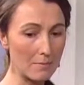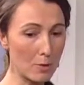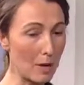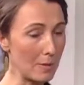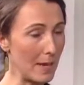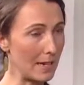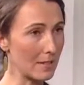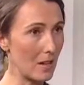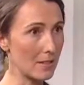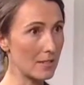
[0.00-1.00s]
problematic
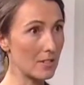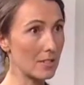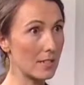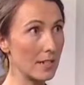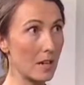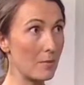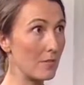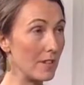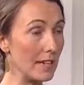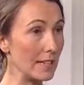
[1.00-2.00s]
thoughts, such as like, I'm a
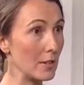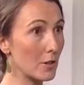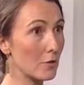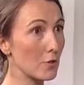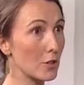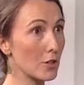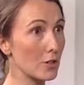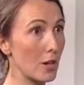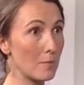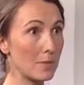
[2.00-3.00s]
failure for
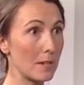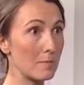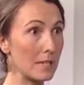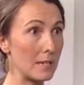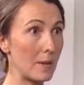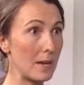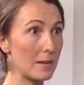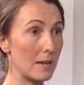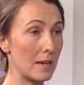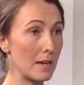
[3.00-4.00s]
not completing my
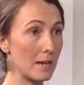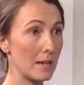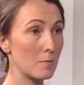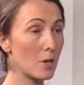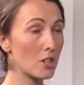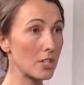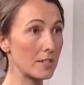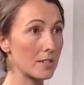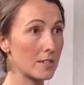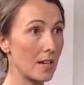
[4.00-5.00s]

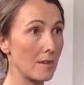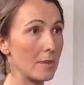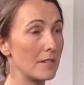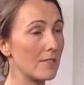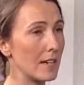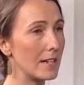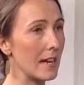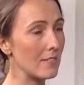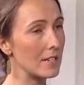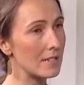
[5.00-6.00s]
project on time, and then finding
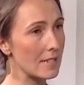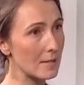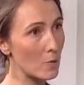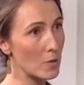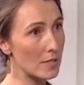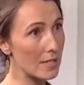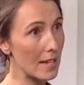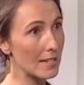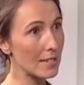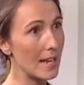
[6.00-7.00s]
evidence that supports
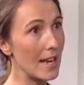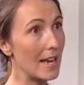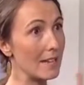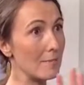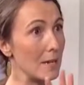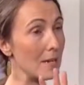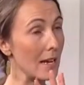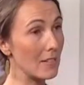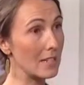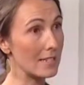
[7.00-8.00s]
that, and maybe
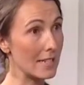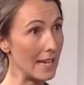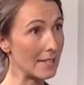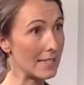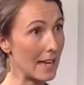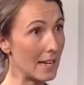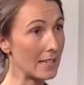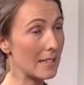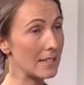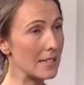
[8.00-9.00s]
evidence against that,
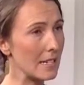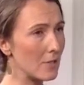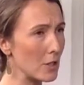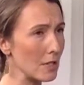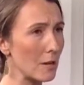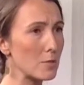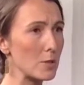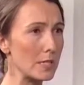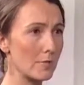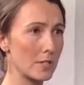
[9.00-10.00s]
and then seeing if you can come to
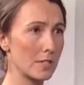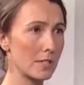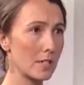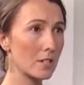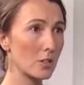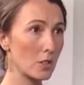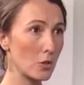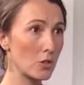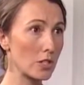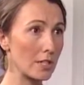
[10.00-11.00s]
a different
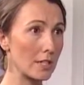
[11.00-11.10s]
conclusion.